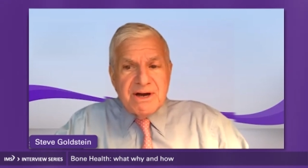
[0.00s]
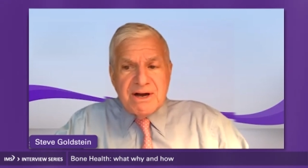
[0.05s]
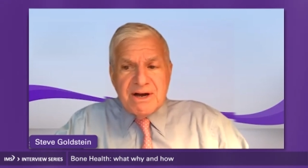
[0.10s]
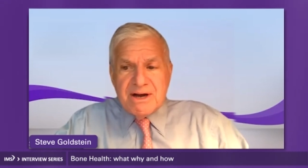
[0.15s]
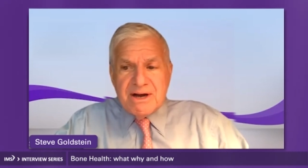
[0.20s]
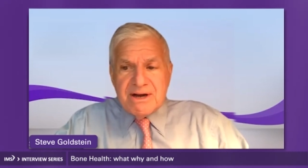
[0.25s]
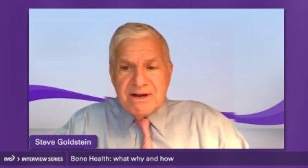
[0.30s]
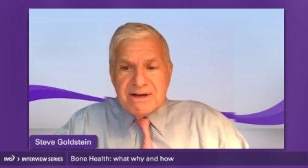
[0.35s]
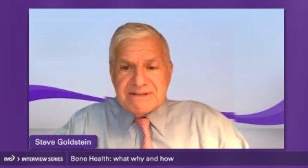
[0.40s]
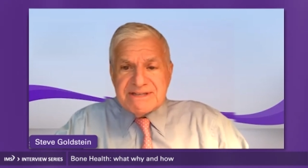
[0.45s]

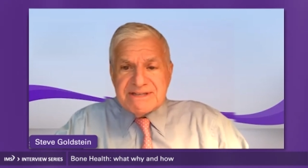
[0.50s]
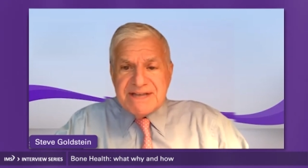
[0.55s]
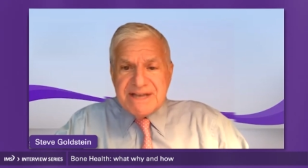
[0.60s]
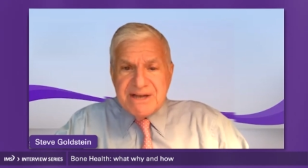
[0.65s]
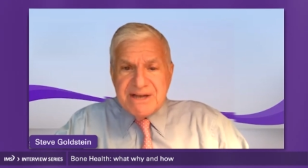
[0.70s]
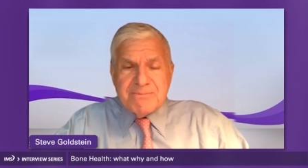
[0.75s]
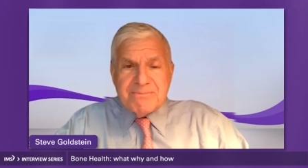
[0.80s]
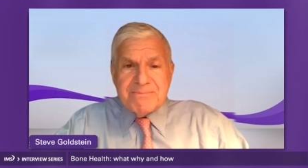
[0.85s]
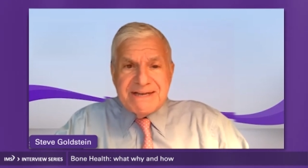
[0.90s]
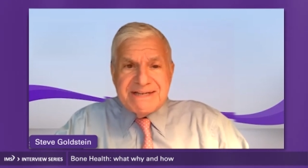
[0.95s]
uh, to
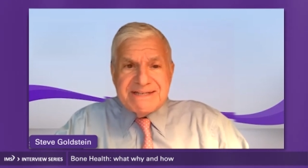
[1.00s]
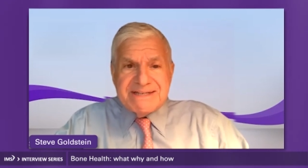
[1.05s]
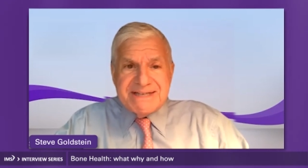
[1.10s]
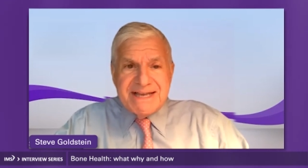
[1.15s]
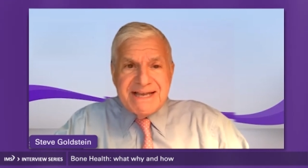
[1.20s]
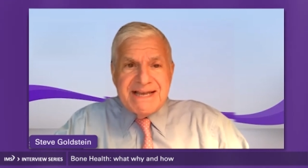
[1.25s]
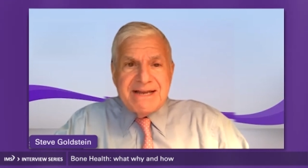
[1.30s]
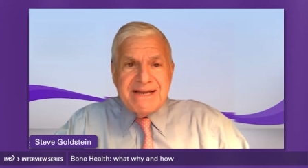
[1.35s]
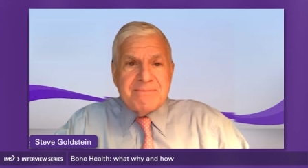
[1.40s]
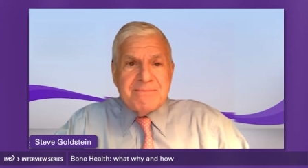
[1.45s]
help
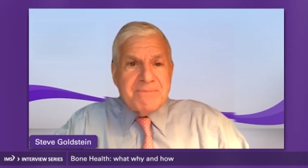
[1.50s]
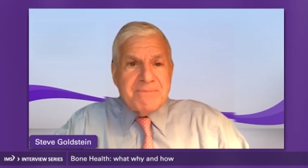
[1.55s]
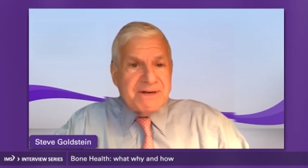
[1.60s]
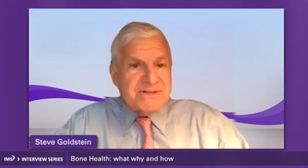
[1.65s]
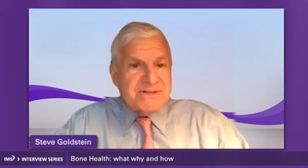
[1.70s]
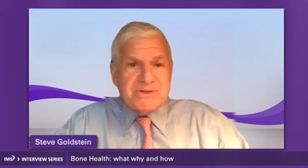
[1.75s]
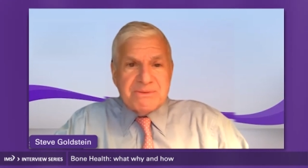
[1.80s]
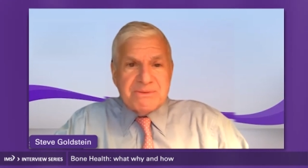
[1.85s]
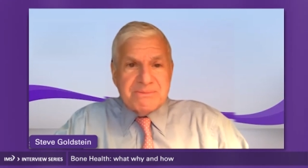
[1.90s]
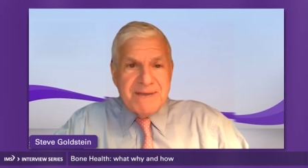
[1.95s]
maintain
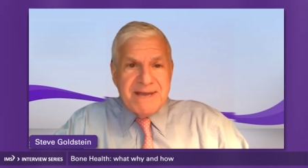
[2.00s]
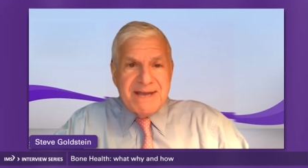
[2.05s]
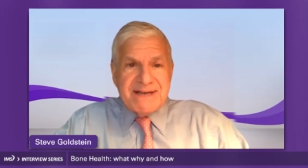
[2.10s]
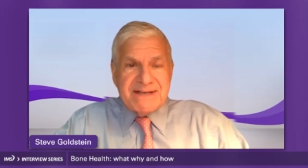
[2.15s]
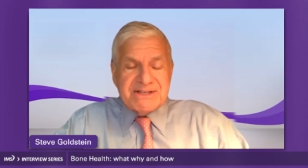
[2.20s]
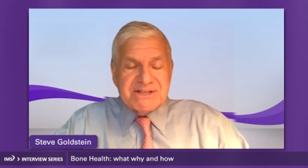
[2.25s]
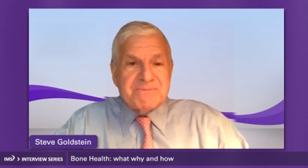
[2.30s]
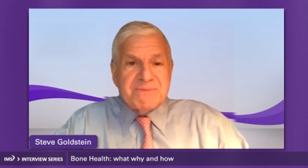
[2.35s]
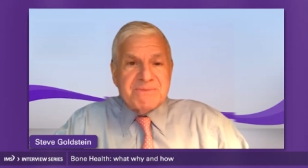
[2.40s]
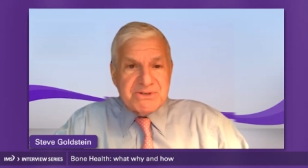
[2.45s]
muscle
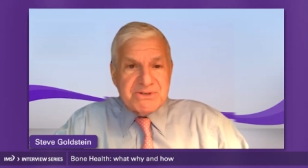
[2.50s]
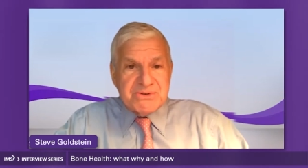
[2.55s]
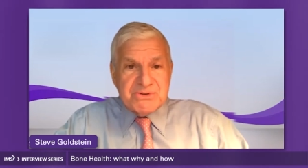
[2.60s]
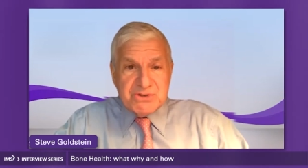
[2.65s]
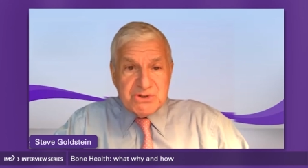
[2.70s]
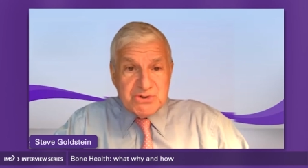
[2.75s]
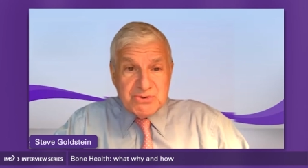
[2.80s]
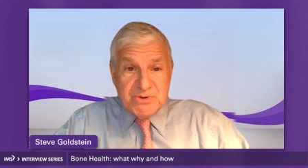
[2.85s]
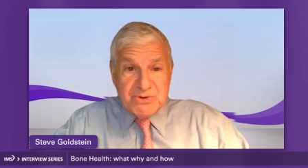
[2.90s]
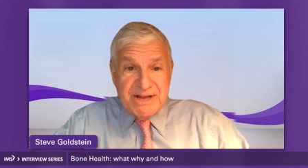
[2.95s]
mass, muscle
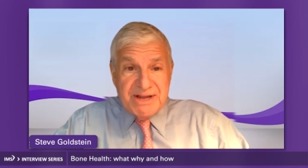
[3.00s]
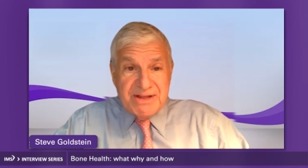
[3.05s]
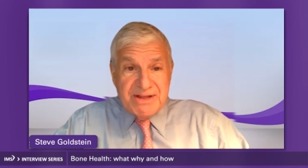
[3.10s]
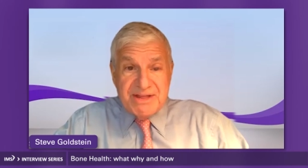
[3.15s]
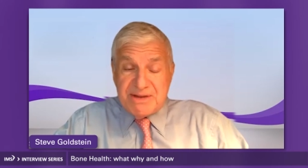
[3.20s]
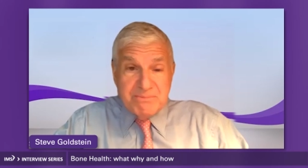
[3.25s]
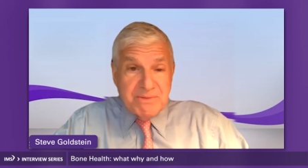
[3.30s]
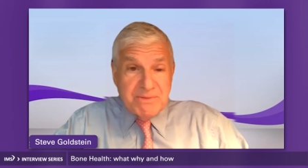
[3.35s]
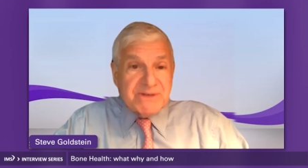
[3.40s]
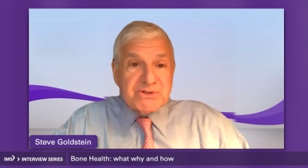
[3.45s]
strength,
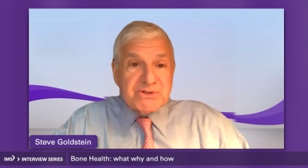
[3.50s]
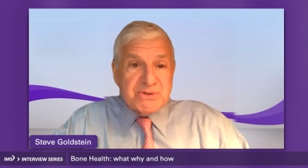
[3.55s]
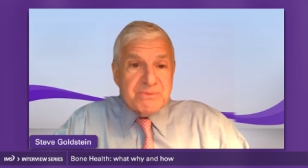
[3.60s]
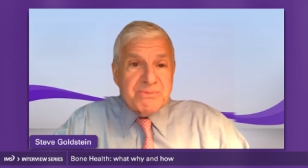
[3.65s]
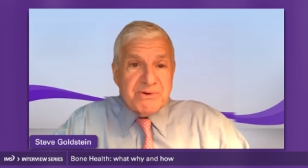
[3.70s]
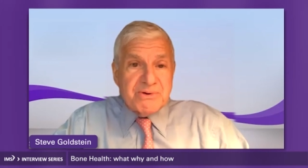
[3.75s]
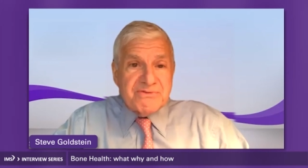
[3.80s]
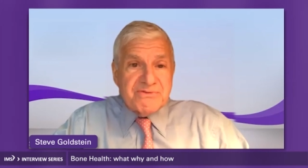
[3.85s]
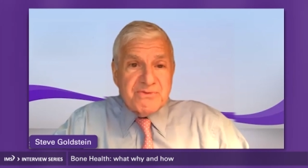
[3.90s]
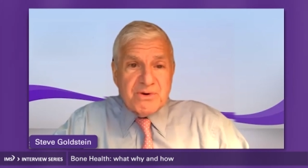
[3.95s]
and muscle
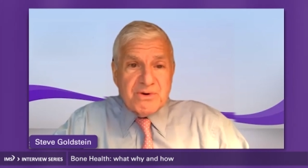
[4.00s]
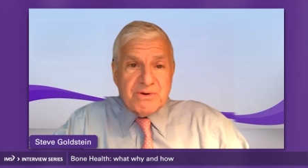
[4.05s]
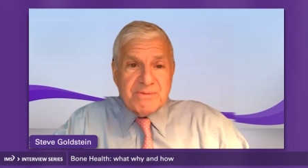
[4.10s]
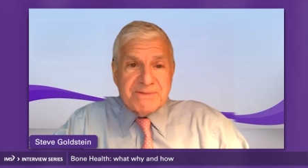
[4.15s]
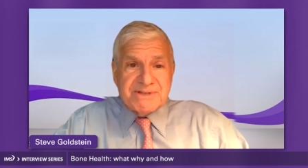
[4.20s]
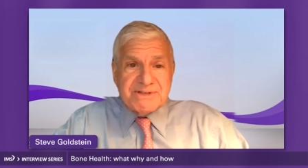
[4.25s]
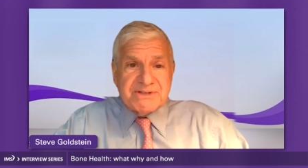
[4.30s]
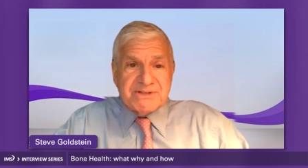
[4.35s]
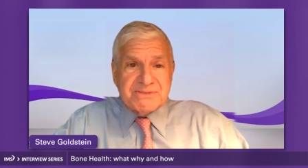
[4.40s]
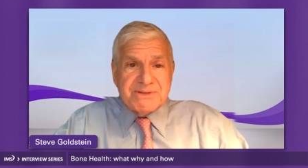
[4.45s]

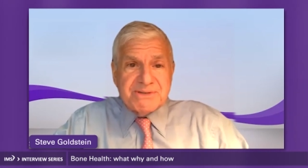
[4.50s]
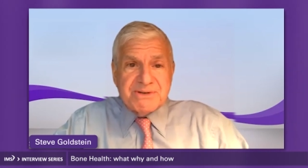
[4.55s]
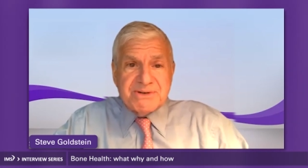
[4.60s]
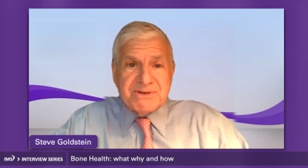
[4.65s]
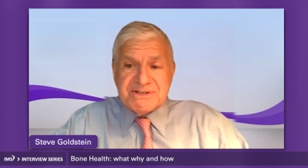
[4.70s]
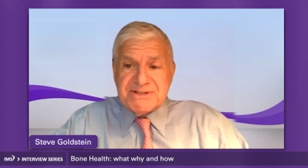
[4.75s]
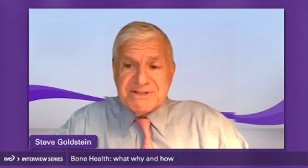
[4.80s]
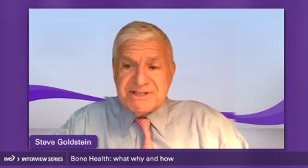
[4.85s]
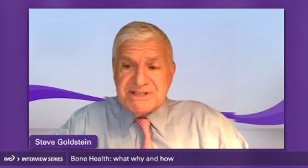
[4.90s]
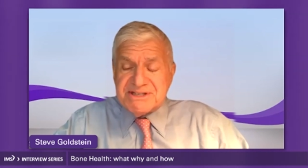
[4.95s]
performance,
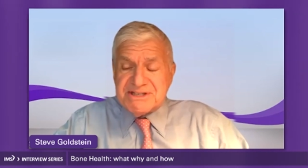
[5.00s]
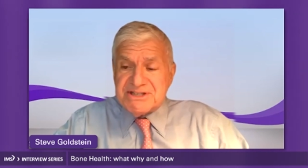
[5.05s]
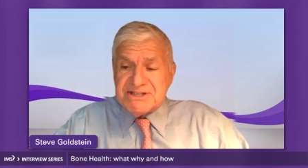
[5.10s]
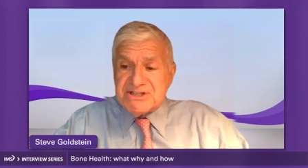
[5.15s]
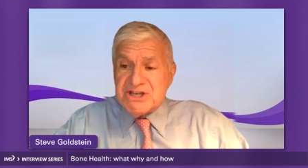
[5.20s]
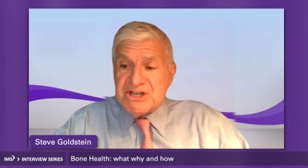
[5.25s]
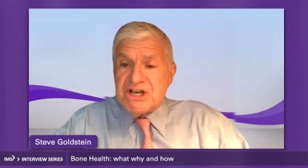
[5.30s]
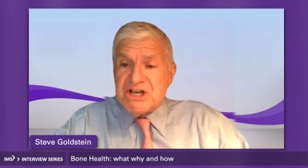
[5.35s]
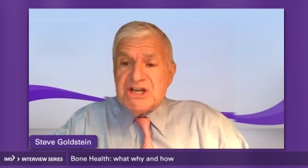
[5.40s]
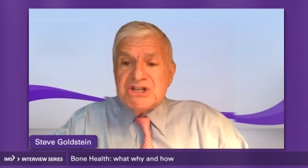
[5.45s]
because this is